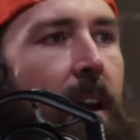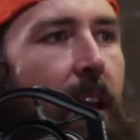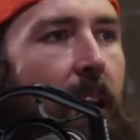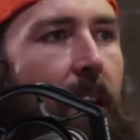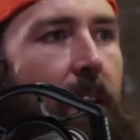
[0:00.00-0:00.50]

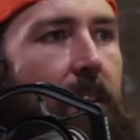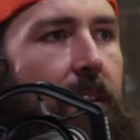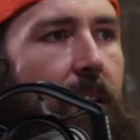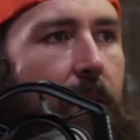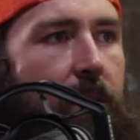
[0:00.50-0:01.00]
And,
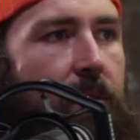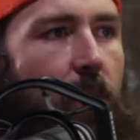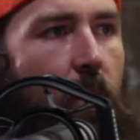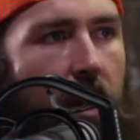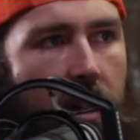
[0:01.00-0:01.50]
you know,
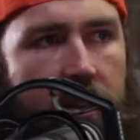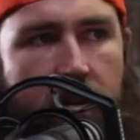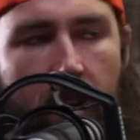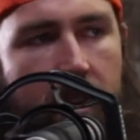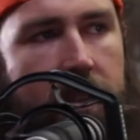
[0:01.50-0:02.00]
Jordan and
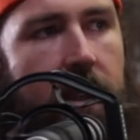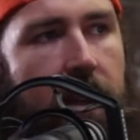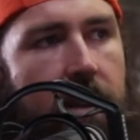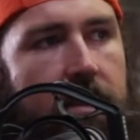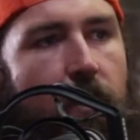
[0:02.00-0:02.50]
surrounding cities,